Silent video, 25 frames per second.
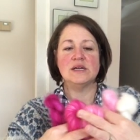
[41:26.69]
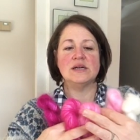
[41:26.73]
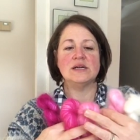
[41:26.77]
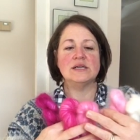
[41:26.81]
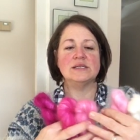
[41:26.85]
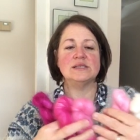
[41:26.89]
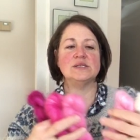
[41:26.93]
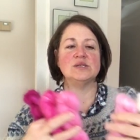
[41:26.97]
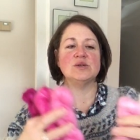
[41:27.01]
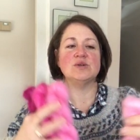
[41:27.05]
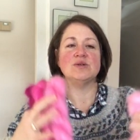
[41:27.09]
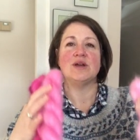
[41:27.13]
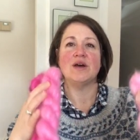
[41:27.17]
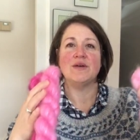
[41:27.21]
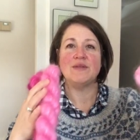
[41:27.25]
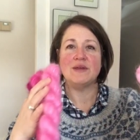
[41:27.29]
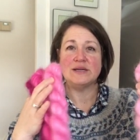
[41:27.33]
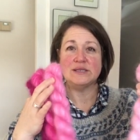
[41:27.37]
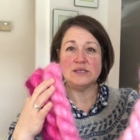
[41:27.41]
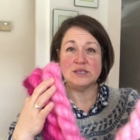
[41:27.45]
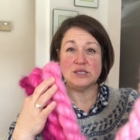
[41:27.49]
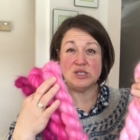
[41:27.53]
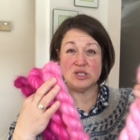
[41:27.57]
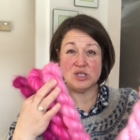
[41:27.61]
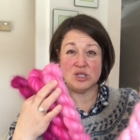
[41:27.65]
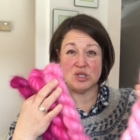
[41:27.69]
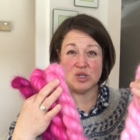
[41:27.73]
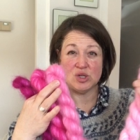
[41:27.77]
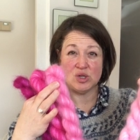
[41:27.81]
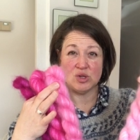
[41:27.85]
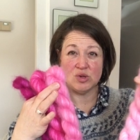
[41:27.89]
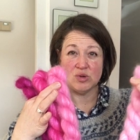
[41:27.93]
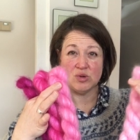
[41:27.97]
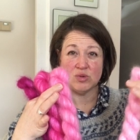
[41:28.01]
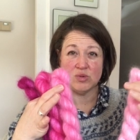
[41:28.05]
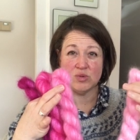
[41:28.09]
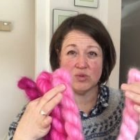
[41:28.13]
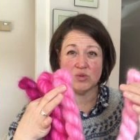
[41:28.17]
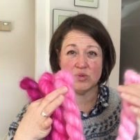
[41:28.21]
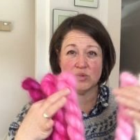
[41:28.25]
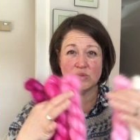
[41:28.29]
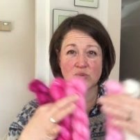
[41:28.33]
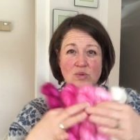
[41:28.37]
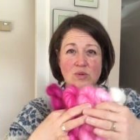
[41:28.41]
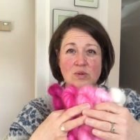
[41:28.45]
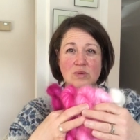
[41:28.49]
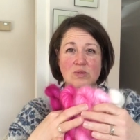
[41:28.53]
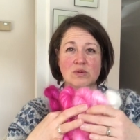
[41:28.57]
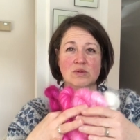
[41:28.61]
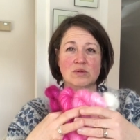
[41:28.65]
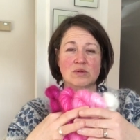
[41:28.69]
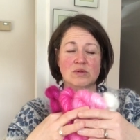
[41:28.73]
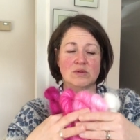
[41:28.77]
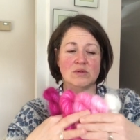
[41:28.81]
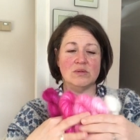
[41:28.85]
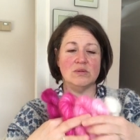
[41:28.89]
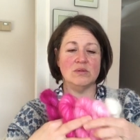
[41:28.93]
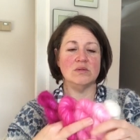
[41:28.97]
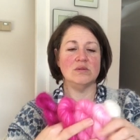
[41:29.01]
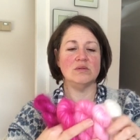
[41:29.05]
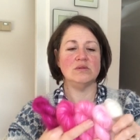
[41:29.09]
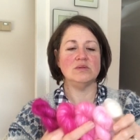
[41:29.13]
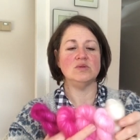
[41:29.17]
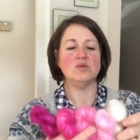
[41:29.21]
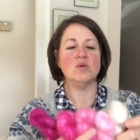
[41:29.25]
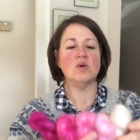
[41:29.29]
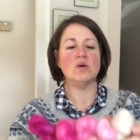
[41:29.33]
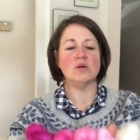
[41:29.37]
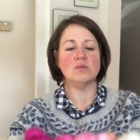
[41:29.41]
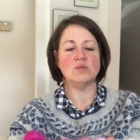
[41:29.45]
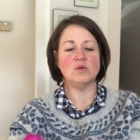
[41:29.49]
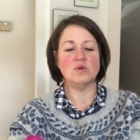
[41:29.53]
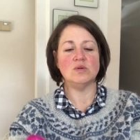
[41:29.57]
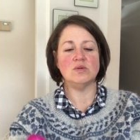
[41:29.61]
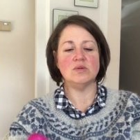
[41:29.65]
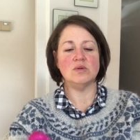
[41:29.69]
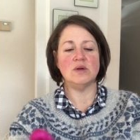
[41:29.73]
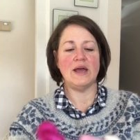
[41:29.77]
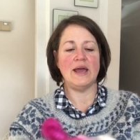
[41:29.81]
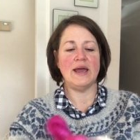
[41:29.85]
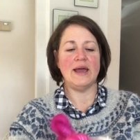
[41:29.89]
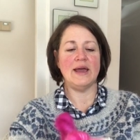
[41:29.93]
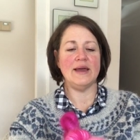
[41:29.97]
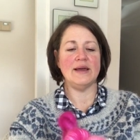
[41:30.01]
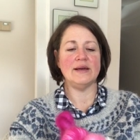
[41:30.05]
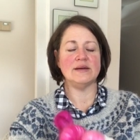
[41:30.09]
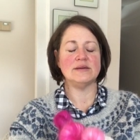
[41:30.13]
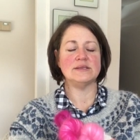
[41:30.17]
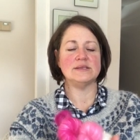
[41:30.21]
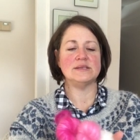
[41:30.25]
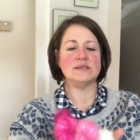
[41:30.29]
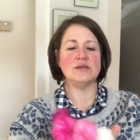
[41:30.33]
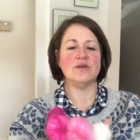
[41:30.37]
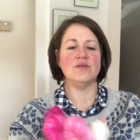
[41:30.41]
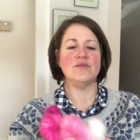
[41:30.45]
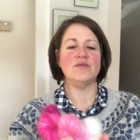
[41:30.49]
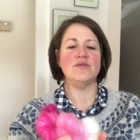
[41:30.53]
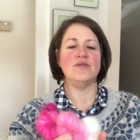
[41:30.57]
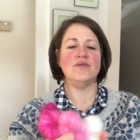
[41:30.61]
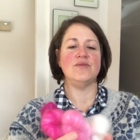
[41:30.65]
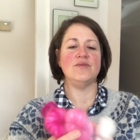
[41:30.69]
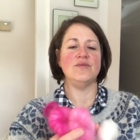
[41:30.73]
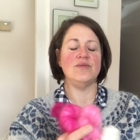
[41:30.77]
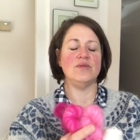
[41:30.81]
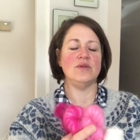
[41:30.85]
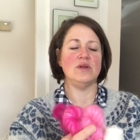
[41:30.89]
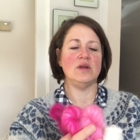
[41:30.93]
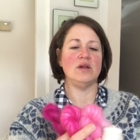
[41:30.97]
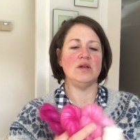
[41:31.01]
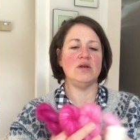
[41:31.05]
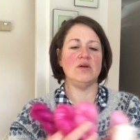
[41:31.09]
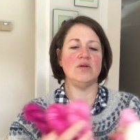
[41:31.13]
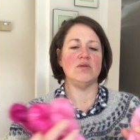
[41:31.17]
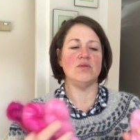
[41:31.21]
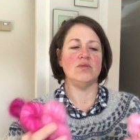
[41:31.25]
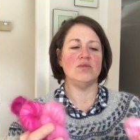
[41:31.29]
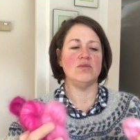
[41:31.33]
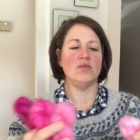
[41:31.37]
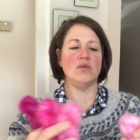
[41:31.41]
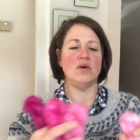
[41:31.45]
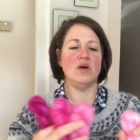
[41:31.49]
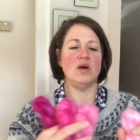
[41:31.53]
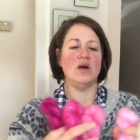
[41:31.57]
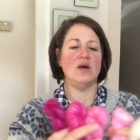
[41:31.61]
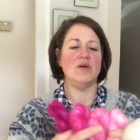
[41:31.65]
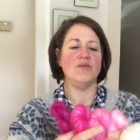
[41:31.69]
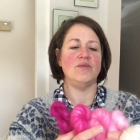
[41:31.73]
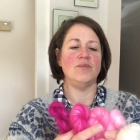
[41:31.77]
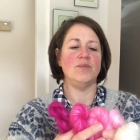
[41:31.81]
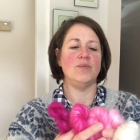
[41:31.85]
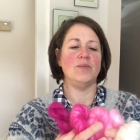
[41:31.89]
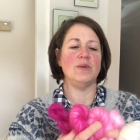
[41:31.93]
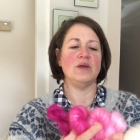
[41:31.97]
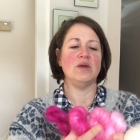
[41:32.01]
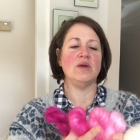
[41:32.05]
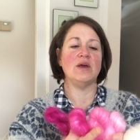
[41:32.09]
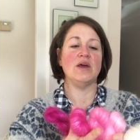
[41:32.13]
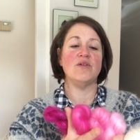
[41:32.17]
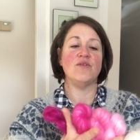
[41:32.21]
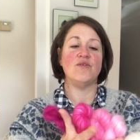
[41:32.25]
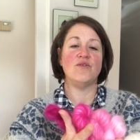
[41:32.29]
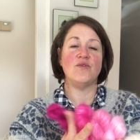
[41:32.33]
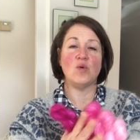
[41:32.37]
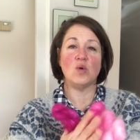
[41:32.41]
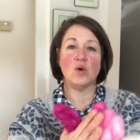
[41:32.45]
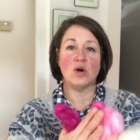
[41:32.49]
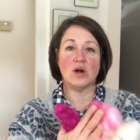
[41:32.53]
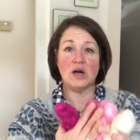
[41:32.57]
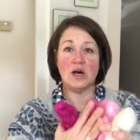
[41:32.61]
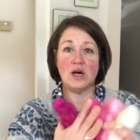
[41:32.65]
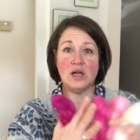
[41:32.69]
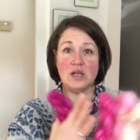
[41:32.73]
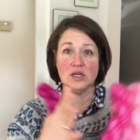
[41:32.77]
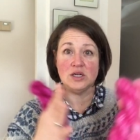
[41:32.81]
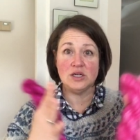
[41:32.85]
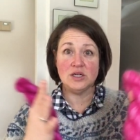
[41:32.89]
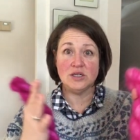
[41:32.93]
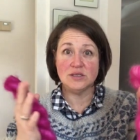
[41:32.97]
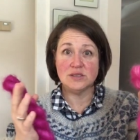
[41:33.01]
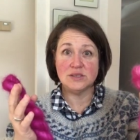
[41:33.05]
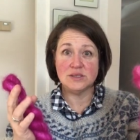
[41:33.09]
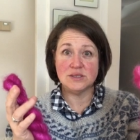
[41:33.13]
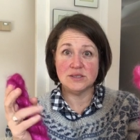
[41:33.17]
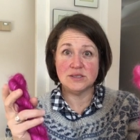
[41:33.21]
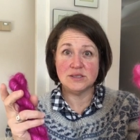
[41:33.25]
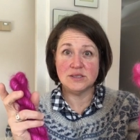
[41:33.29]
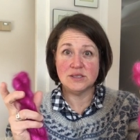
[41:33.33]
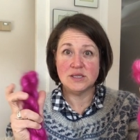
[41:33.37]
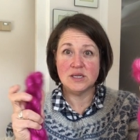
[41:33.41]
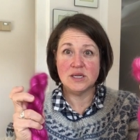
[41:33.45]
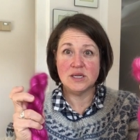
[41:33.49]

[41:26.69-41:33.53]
And so now that's 2 normal hanks of, but you get 4 colors.